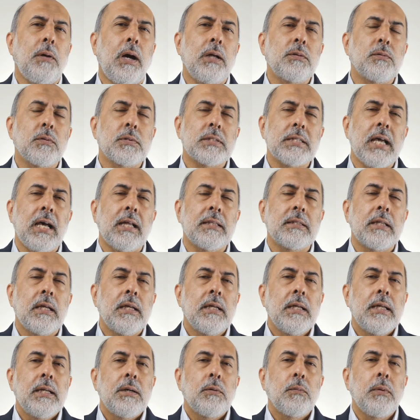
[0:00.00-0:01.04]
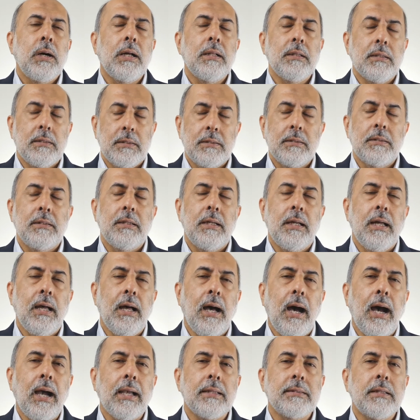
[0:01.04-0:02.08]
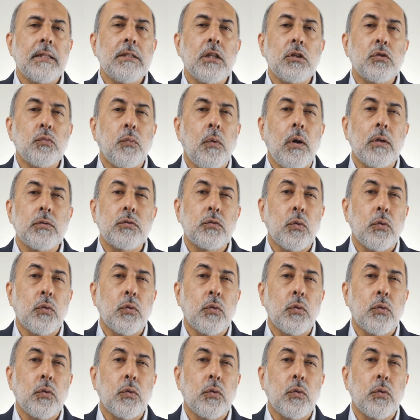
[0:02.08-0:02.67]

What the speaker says: anhu said, well, I didn't want